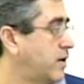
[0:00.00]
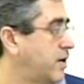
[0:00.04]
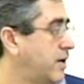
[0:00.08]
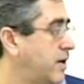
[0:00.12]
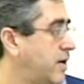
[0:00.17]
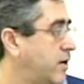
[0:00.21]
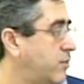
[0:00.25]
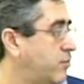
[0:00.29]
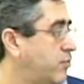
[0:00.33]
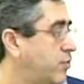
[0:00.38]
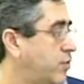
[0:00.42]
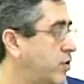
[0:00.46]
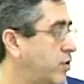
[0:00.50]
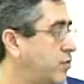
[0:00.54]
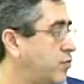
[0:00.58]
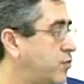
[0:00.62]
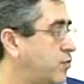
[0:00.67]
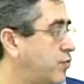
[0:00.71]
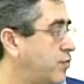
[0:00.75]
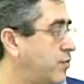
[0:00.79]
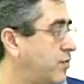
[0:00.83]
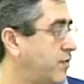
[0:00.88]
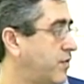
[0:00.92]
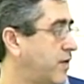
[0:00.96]
and
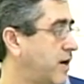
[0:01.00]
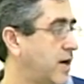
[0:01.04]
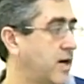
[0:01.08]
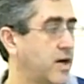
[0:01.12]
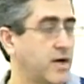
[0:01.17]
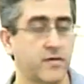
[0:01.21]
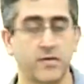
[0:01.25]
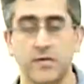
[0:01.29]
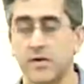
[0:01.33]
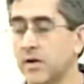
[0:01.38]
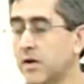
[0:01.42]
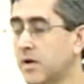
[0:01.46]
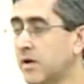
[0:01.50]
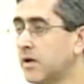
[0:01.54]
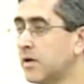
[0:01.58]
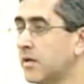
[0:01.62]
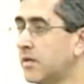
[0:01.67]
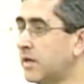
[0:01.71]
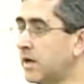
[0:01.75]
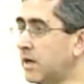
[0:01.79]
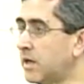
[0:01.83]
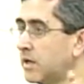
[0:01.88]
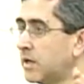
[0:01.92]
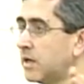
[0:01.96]
0.25,
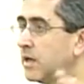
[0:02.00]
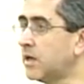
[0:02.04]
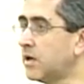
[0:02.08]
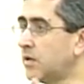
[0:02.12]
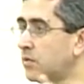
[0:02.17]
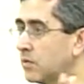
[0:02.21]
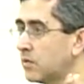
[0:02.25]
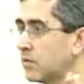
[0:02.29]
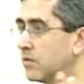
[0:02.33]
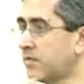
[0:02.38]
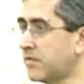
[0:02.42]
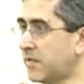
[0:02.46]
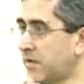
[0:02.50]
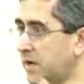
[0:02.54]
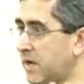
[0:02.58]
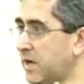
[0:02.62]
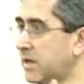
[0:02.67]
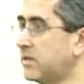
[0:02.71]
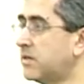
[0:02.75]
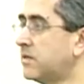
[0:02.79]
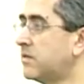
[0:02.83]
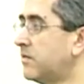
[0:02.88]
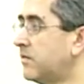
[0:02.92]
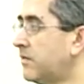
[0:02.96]
then it will
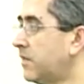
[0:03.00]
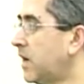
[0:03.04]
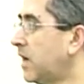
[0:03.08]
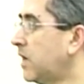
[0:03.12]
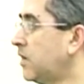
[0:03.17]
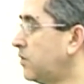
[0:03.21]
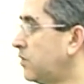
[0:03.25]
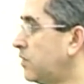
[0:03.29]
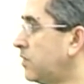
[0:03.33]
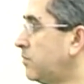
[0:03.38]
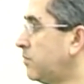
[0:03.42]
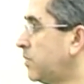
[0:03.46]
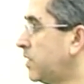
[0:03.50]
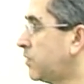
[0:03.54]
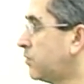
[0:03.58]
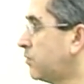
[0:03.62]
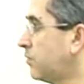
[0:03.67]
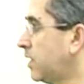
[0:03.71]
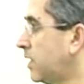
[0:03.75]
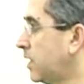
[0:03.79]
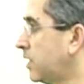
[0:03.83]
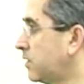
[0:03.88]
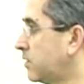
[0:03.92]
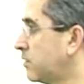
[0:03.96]
find the value in
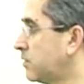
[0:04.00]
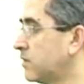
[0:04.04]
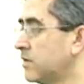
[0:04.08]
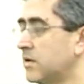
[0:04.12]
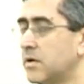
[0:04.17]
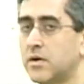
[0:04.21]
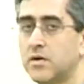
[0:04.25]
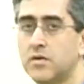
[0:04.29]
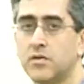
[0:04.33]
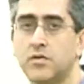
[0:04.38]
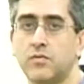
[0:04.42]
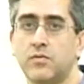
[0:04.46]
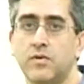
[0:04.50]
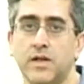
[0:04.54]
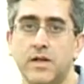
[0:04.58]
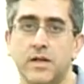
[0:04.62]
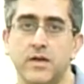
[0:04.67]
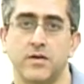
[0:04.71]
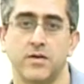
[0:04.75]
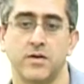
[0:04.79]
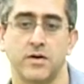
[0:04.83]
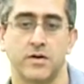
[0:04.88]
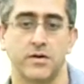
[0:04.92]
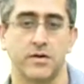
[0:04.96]
between, doing
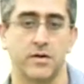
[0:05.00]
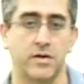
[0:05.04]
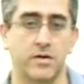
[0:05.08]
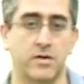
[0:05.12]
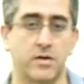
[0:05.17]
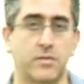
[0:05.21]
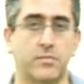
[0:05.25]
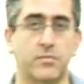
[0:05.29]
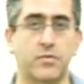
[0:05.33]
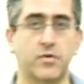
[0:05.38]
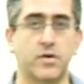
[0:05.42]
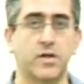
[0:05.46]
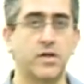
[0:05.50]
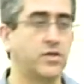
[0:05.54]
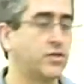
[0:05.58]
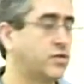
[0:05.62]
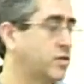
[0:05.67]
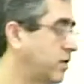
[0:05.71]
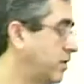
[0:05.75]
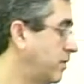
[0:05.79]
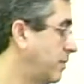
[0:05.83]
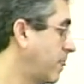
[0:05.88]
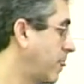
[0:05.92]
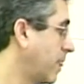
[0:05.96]
linear interpolation.